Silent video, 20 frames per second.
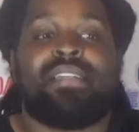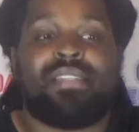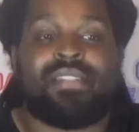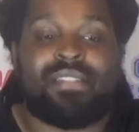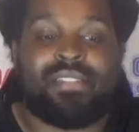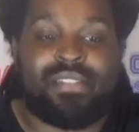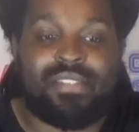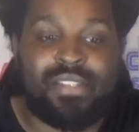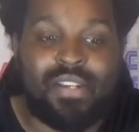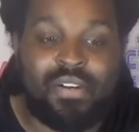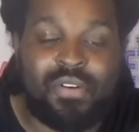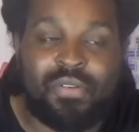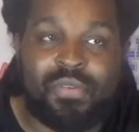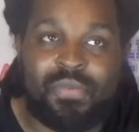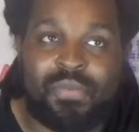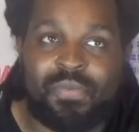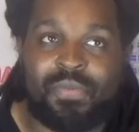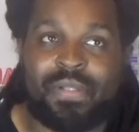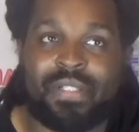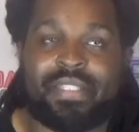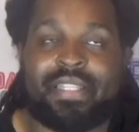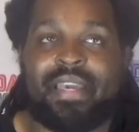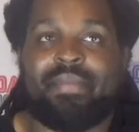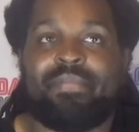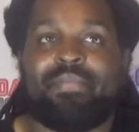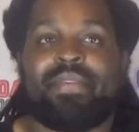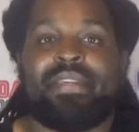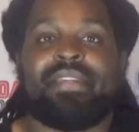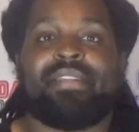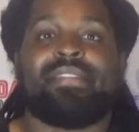So with that
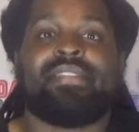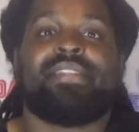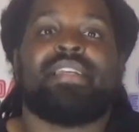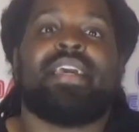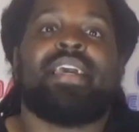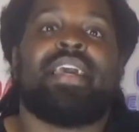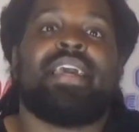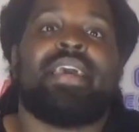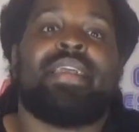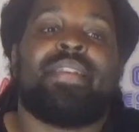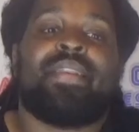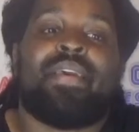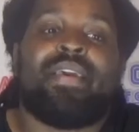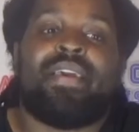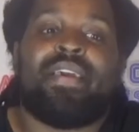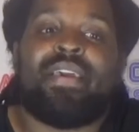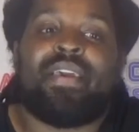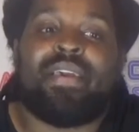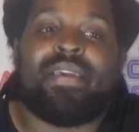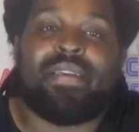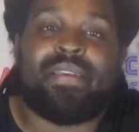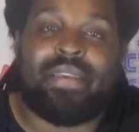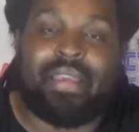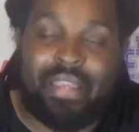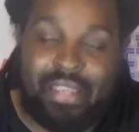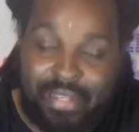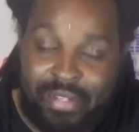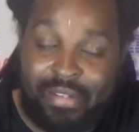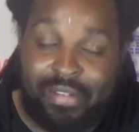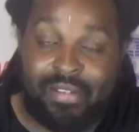being said,
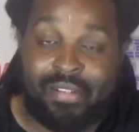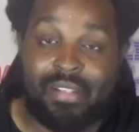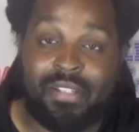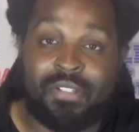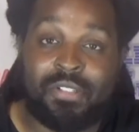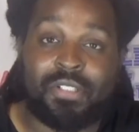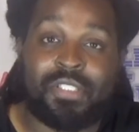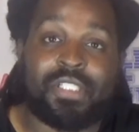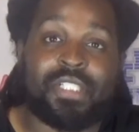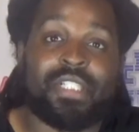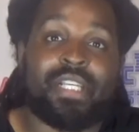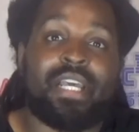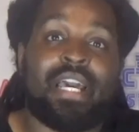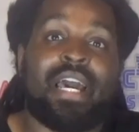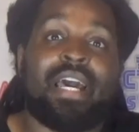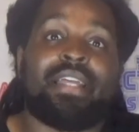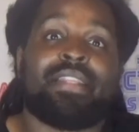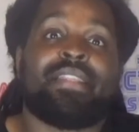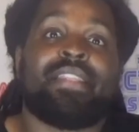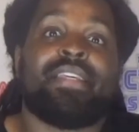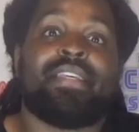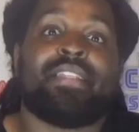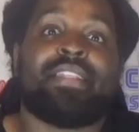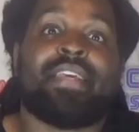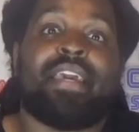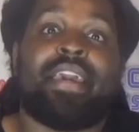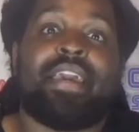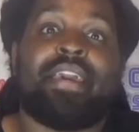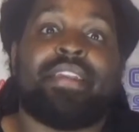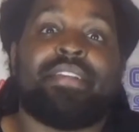in conclusion, I think
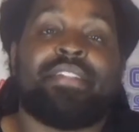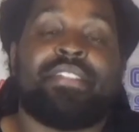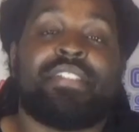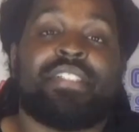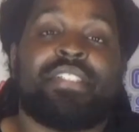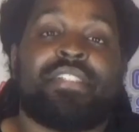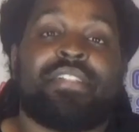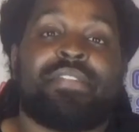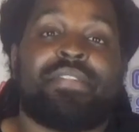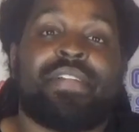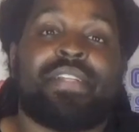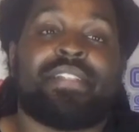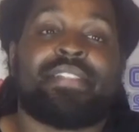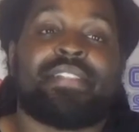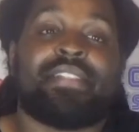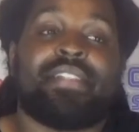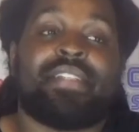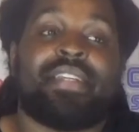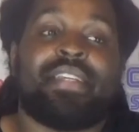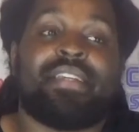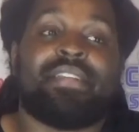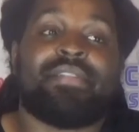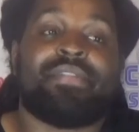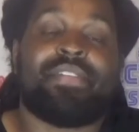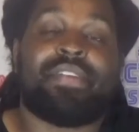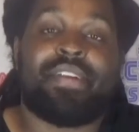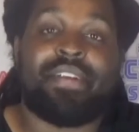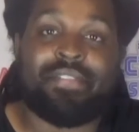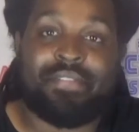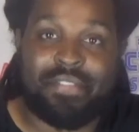that intergender wrestling is
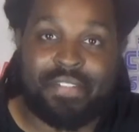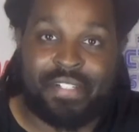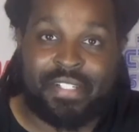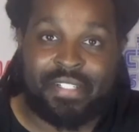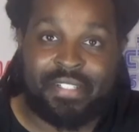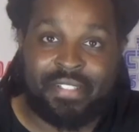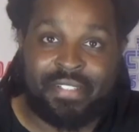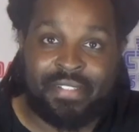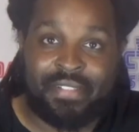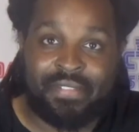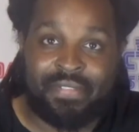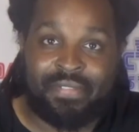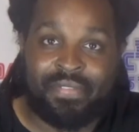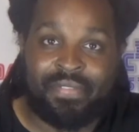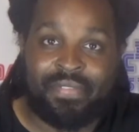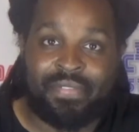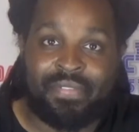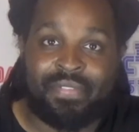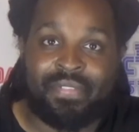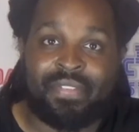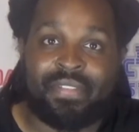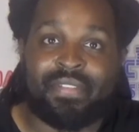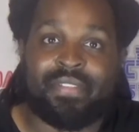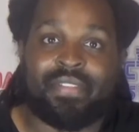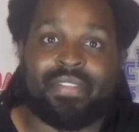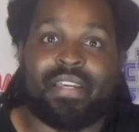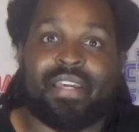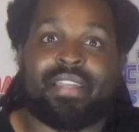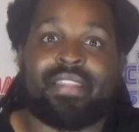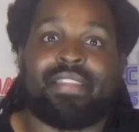very fun.
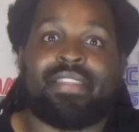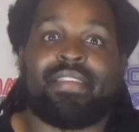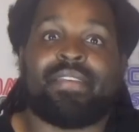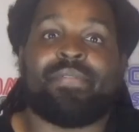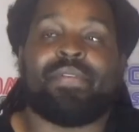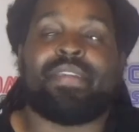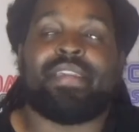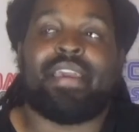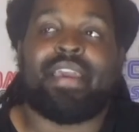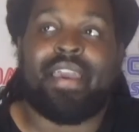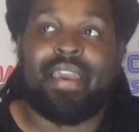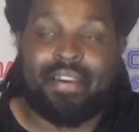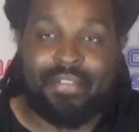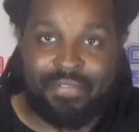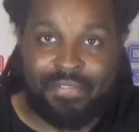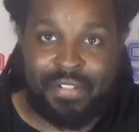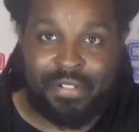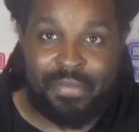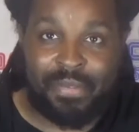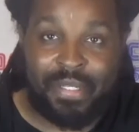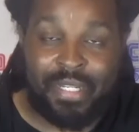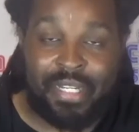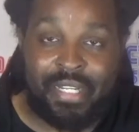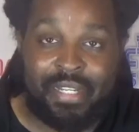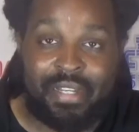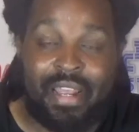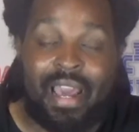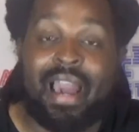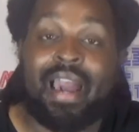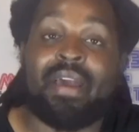I think we can have fun with
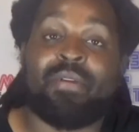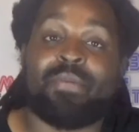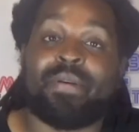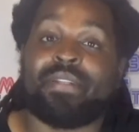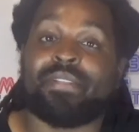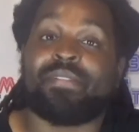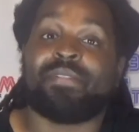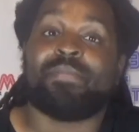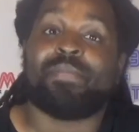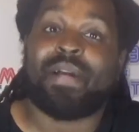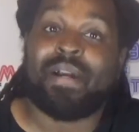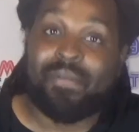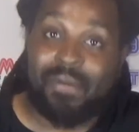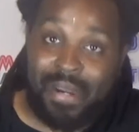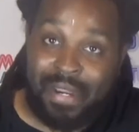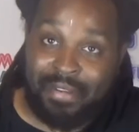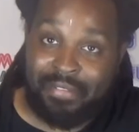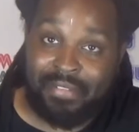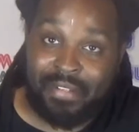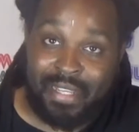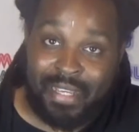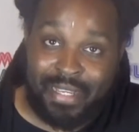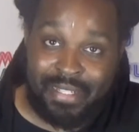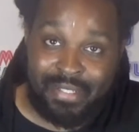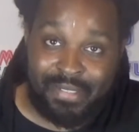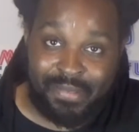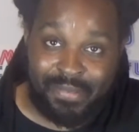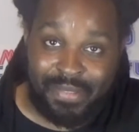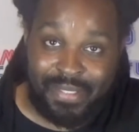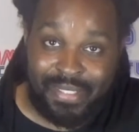it. I wrestled my wife
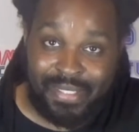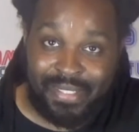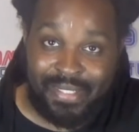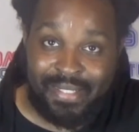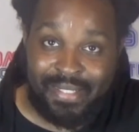last week.